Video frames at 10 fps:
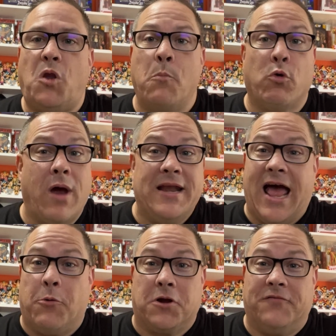But right
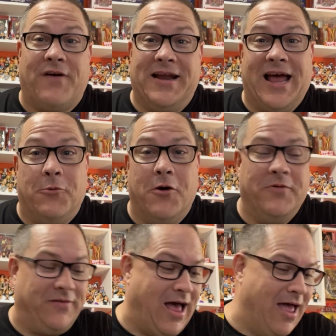now, we're going to find out what
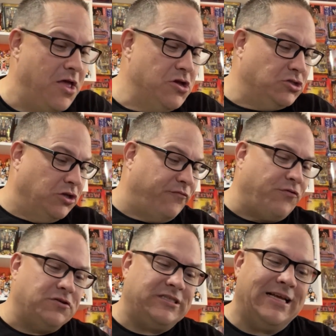we've got. So the
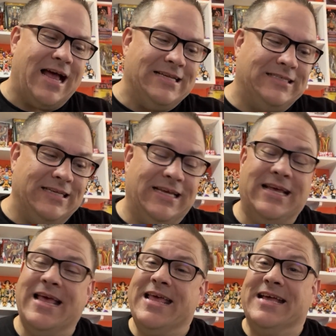first thing I
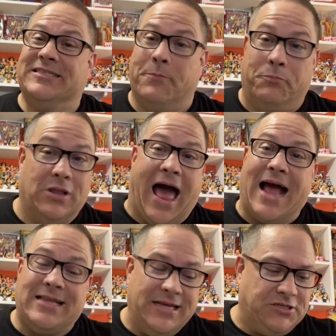see is a
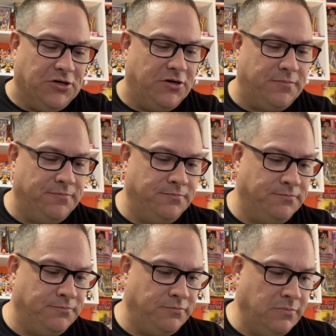black t-shirt.
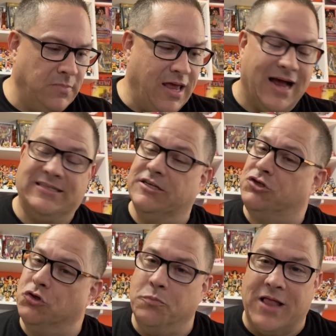I see
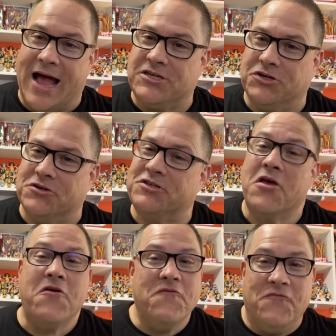2 black shirts,
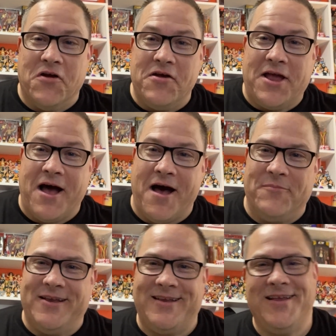very
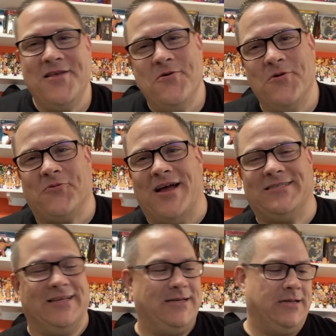common with
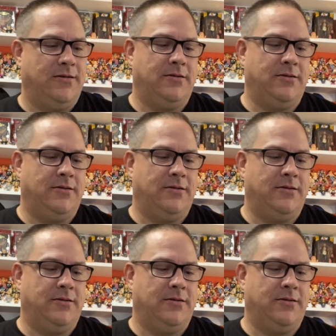wrestling.